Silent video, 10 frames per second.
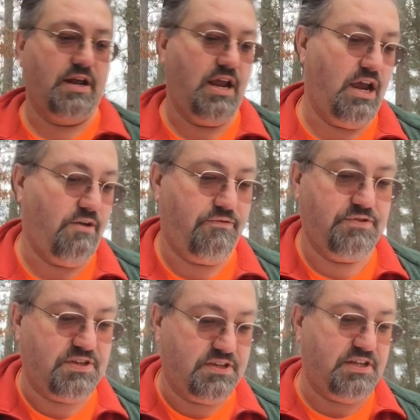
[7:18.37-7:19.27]
going to have
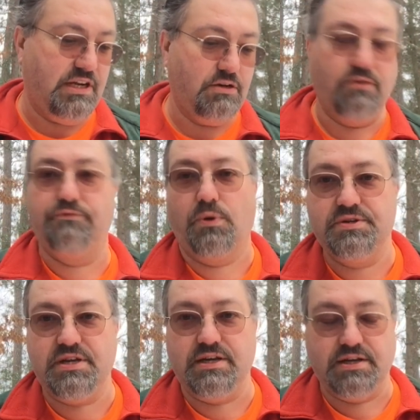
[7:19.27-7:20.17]
16 or
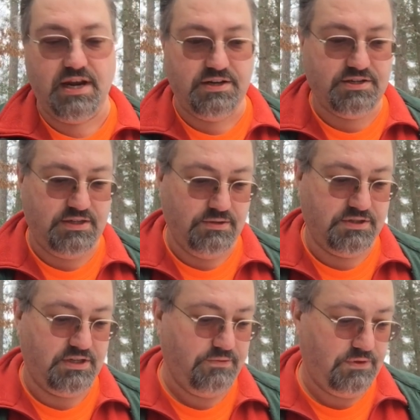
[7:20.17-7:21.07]
14 gauge steel
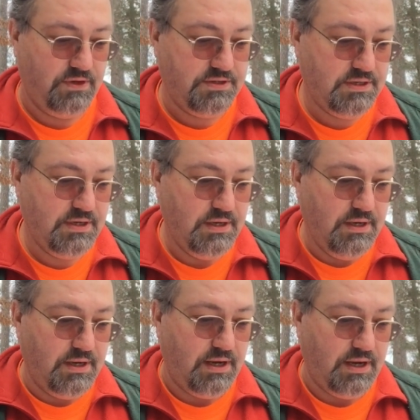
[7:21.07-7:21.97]
stiffeners.
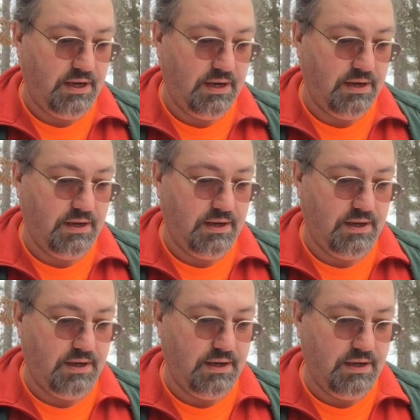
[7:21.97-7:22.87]
And
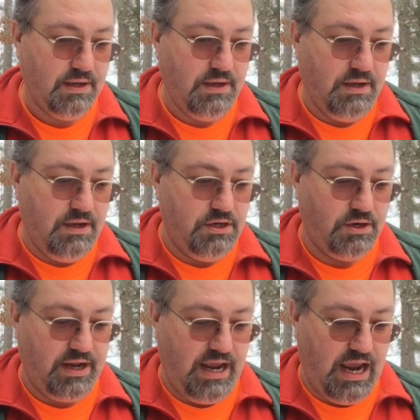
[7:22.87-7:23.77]
you're
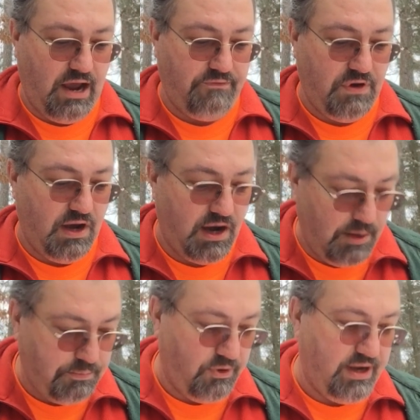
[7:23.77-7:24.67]
going to have an
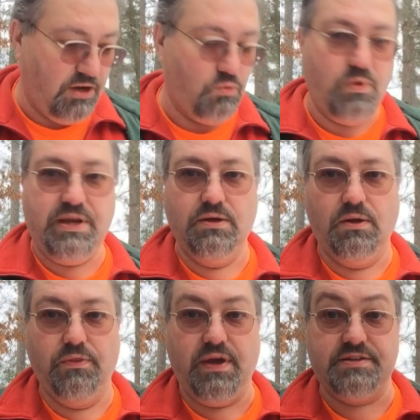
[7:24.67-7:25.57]
upgraded
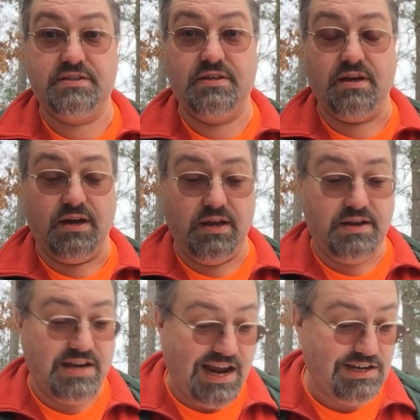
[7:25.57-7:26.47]
wheel that's
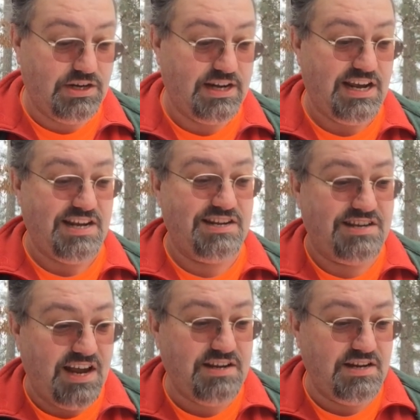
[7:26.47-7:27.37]
not going to get
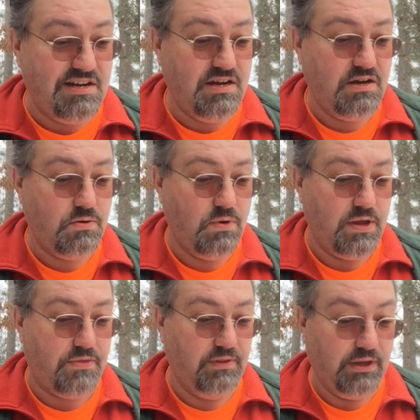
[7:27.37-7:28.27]
dented
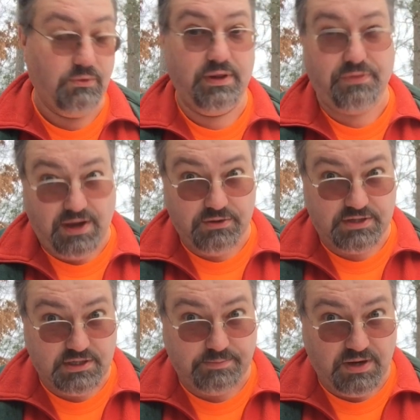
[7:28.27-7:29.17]
with literally
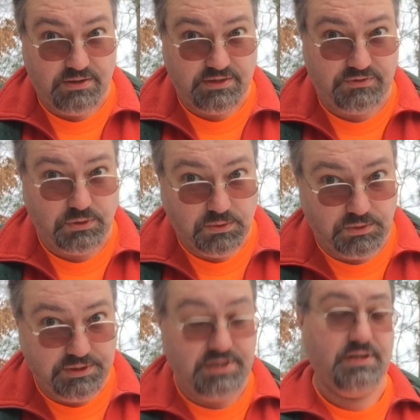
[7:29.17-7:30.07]
thousands of pounds of
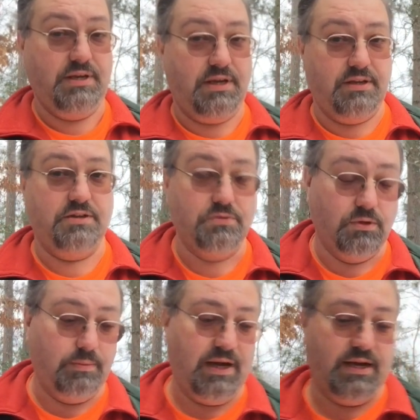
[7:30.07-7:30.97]
tools in the
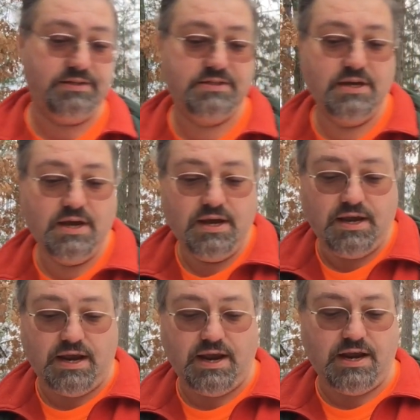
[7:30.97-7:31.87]
toolbox.
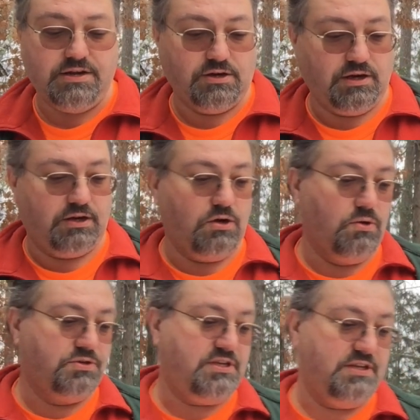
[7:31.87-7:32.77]
And you're going to
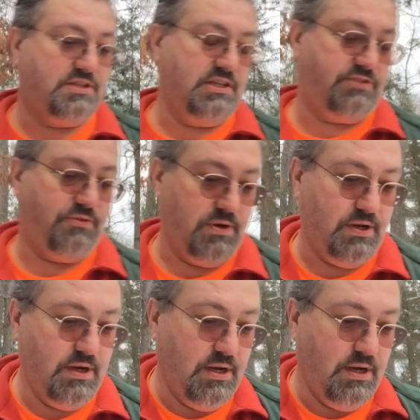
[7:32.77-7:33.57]
go see a 6-foot